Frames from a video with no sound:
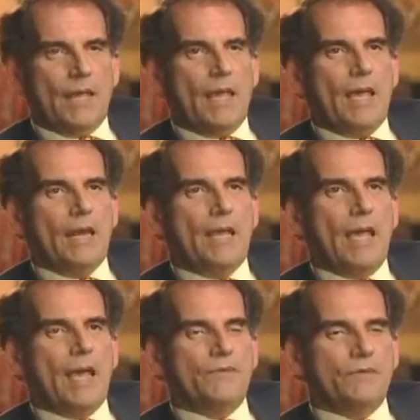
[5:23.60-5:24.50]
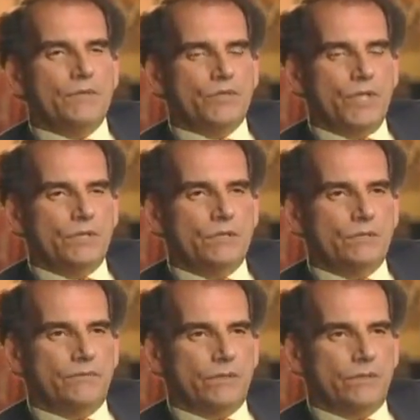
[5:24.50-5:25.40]
And after the changes have
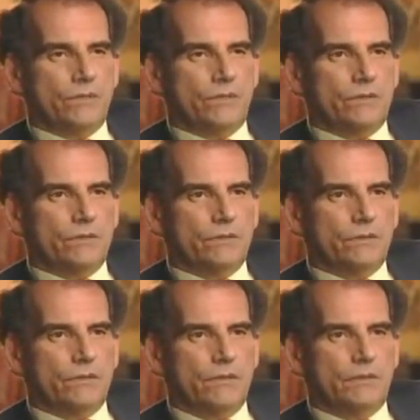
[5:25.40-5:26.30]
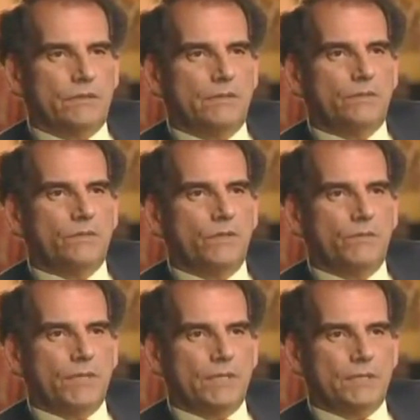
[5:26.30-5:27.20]
occurred, there's a
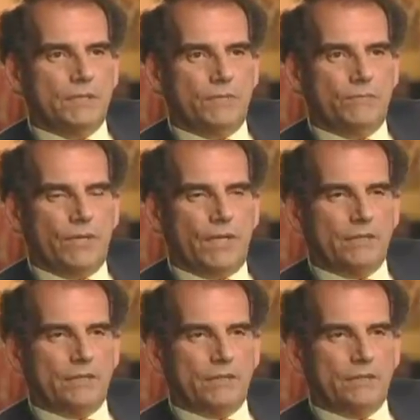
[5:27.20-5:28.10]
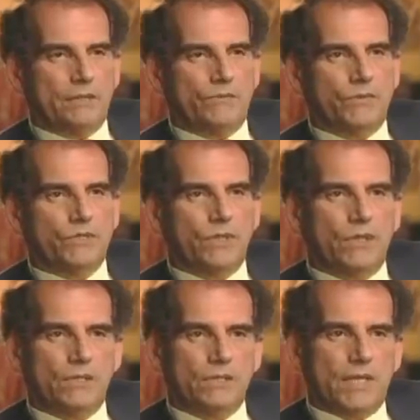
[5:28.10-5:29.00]
deterministic process which
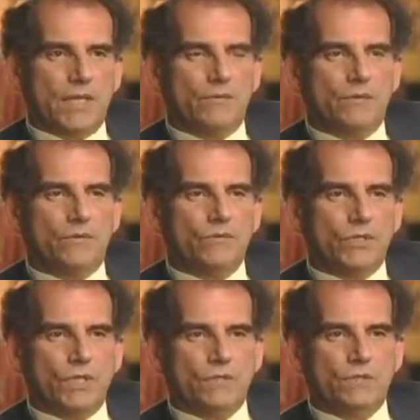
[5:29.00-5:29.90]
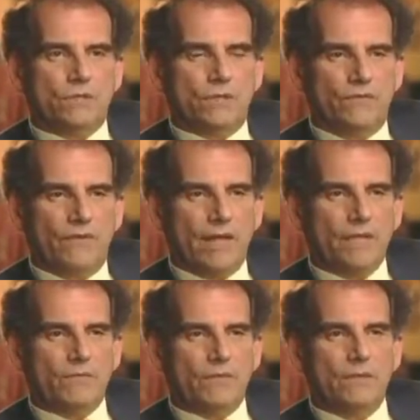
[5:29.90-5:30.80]
culls out those changes that are
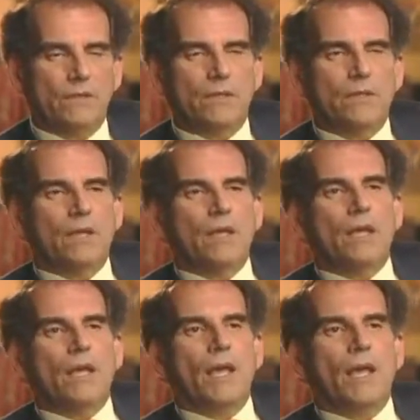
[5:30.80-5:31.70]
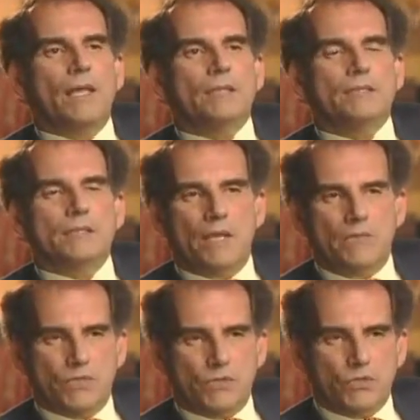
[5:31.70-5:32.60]
valuable and saves
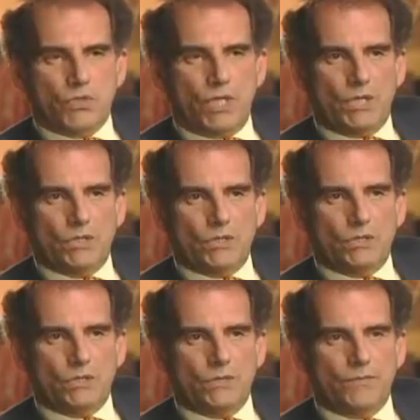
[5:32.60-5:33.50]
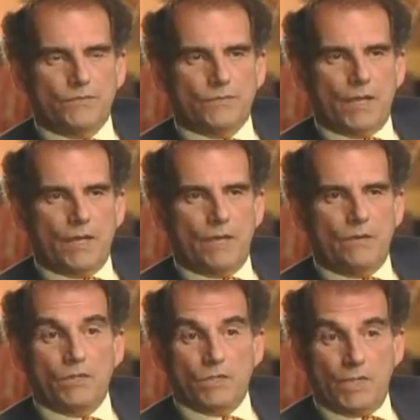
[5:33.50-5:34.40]
those changes
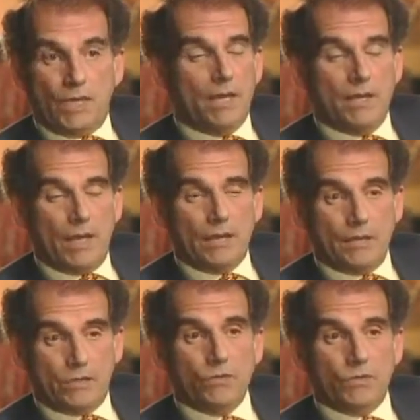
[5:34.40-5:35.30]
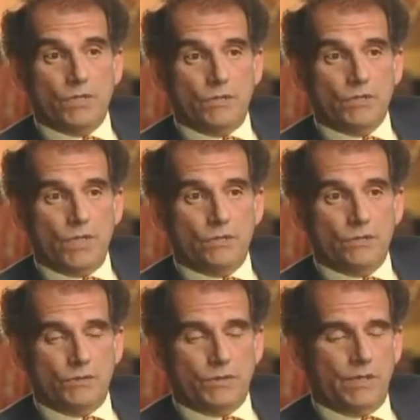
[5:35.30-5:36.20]
which are not, and extrudes those changes
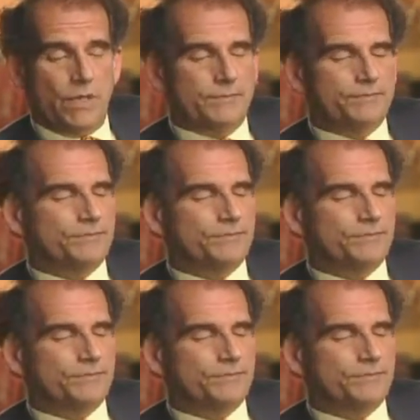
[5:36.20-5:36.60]
which are not.